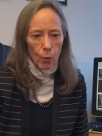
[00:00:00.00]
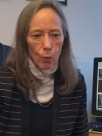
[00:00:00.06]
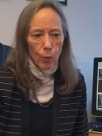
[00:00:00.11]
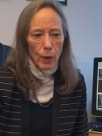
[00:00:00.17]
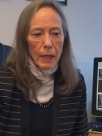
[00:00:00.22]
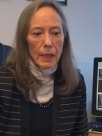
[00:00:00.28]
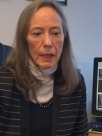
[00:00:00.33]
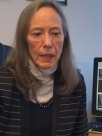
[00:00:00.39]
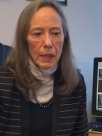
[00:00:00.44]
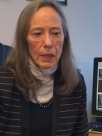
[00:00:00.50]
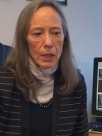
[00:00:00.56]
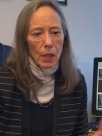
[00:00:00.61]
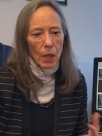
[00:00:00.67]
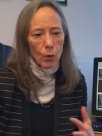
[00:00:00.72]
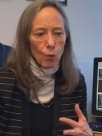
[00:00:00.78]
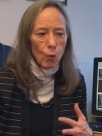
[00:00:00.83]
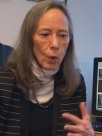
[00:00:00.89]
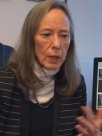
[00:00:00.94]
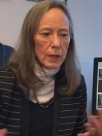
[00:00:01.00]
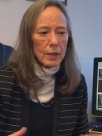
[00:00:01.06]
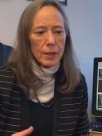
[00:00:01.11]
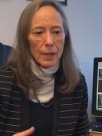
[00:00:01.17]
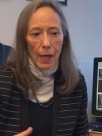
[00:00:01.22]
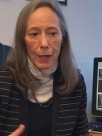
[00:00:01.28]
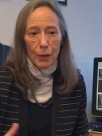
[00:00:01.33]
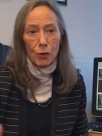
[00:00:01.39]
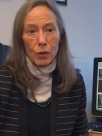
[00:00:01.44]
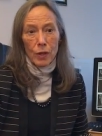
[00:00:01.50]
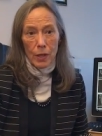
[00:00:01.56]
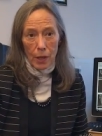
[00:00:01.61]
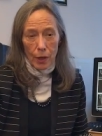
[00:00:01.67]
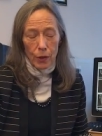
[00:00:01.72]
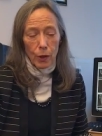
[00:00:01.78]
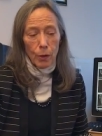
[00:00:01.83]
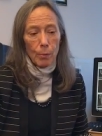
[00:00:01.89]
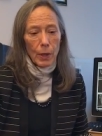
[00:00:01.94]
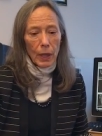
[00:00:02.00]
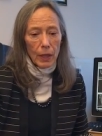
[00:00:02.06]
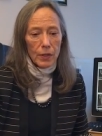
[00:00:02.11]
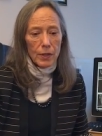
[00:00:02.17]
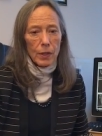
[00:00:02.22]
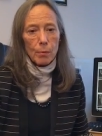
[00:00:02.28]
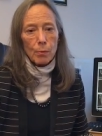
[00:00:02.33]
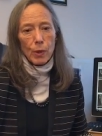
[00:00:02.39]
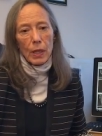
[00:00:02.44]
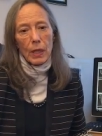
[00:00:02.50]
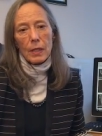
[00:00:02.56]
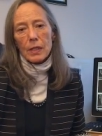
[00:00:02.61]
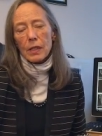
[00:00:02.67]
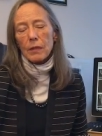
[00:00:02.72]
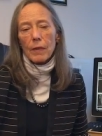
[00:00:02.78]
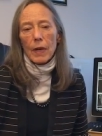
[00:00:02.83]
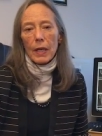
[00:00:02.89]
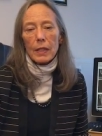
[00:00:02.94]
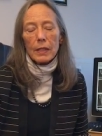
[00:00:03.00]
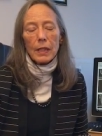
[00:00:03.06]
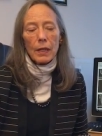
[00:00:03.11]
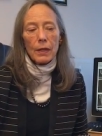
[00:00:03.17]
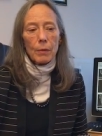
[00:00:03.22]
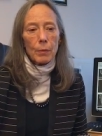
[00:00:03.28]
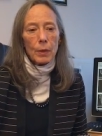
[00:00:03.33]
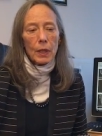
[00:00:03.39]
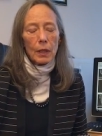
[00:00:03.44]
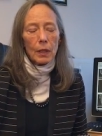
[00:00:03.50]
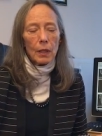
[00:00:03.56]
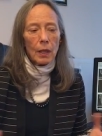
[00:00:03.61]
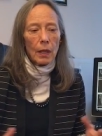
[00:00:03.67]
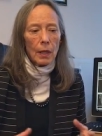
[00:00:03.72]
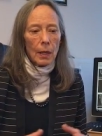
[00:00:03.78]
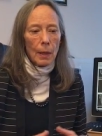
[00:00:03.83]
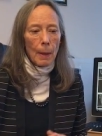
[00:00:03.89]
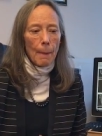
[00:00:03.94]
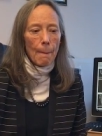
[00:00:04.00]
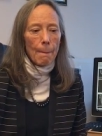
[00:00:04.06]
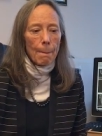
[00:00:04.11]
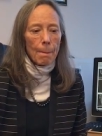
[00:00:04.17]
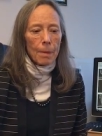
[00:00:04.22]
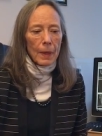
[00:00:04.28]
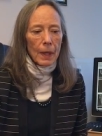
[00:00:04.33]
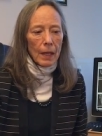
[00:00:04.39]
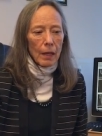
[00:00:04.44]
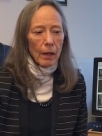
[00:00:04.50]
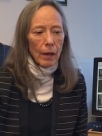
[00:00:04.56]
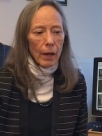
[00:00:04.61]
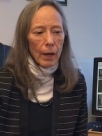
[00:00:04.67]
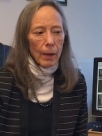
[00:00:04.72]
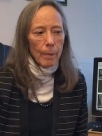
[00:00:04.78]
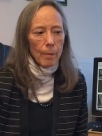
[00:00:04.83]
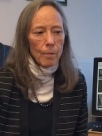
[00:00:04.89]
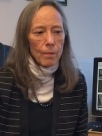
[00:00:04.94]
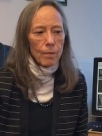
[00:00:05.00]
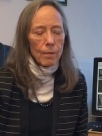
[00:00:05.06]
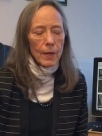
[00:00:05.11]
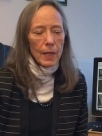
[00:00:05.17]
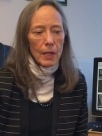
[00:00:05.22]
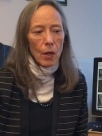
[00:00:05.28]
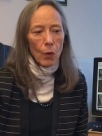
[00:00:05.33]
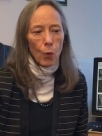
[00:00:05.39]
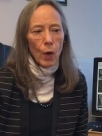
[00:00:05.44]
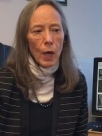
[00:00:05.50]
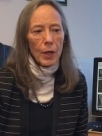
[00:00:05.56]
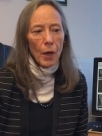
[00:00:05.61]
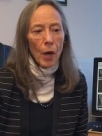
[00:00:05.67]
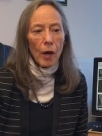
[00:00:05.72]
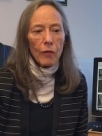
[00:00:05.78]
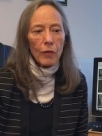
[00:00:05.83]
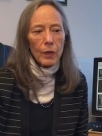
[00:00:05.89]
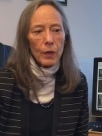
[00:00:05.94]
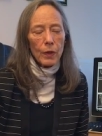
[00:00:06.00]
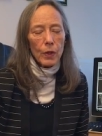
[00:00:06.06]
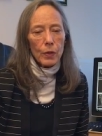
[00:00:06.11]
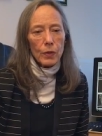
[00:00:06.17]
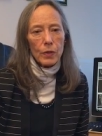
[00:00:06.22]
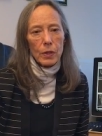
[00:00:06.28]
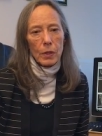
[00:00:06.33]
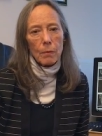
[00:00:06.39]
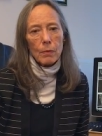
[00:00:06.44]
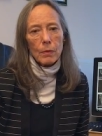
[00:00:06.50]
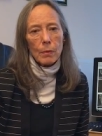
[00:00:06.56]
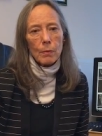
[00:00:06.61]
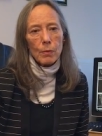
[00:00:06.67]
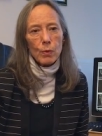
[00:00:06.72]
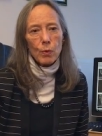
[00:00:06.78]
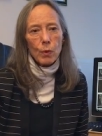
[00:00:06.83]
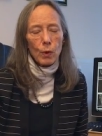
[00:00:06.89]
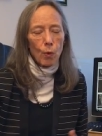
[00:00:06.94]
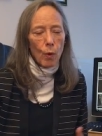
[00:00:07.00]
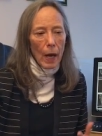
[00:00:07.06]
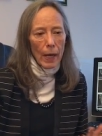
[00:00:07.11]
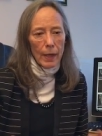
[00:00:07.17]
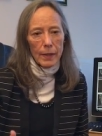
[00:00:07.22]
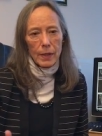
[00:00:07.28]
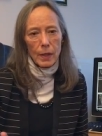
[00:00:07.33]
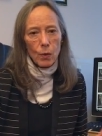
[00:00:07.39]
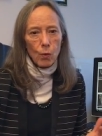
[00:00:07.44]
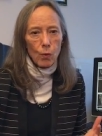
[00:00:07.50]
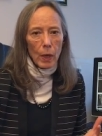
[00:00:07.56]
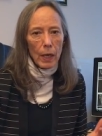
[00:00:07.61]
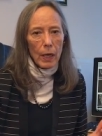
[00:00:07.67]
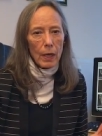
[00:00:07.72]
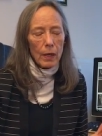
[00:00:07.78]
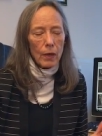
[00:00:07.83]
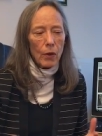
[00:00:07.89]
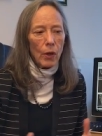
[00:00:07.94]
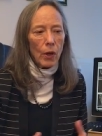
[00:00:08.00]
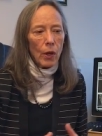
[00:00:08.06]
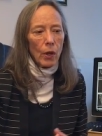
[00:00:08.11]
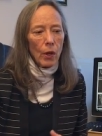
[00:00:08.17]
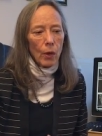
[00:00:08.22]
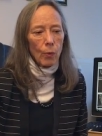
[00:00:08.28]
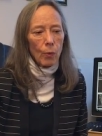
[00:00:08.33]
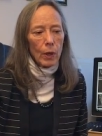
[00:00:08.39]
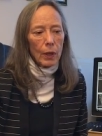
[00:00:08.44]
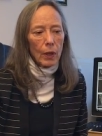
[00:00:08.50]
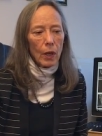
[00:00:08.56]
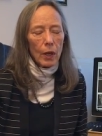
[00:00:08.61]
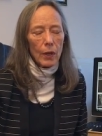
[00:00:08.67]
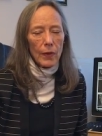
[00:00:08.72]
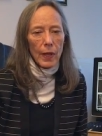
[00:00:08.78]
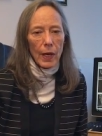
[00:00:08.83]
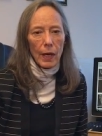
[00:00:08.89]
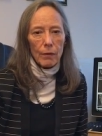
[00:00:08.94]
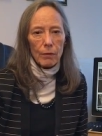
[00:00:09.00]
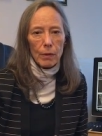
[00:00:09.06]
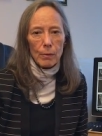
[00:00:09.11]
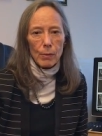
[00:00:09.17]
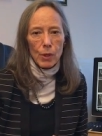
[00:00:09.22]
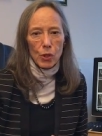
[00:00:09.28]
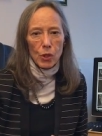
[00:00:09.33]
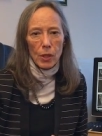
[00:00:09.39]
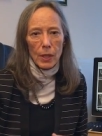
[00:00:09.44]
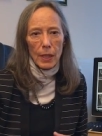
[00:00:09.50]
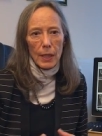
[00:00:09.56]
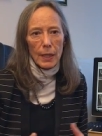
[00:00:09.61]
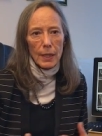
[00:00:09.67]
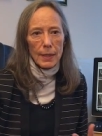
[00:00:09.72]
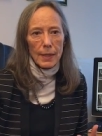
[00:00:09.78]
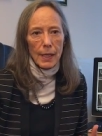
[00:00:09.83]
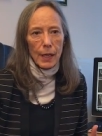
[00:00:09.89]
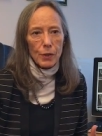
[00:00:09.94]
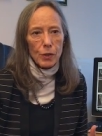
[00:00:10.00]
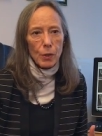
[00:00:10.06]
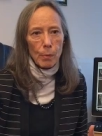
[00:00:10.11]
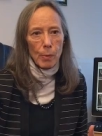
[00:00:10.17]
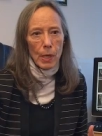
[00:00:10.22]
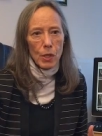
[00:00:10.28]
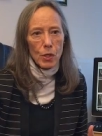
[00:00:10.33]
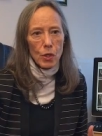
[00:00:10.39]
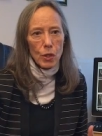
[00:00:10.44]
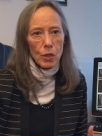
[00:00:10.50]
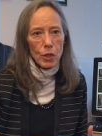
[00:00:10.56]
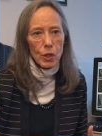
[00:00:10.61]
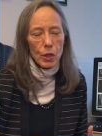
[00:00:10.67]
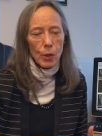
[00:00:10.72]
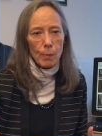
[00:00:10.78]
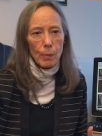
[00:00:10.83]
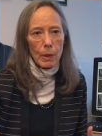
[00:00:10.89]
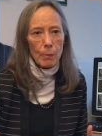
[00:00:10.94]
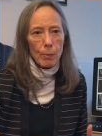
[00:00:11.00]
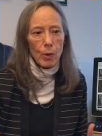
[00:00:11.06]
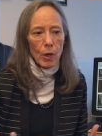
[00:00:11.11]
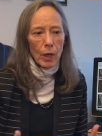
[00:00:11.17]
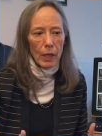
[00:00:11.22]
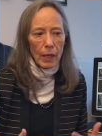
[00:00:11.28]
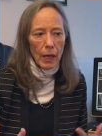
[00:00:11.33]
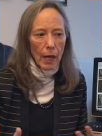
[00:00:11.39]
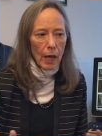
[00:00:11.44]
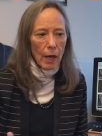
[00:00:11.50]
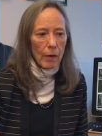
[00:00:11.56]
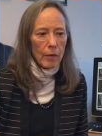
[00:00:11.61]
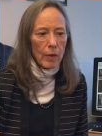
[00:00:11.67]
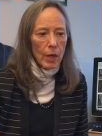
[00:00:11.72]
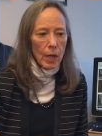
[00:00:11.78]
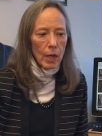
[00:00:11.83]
weakness on one side or the other, because the brain's divided down the middle. And quite often those symptoms will wax and wane. We call that remission and exacerbation. So people can have,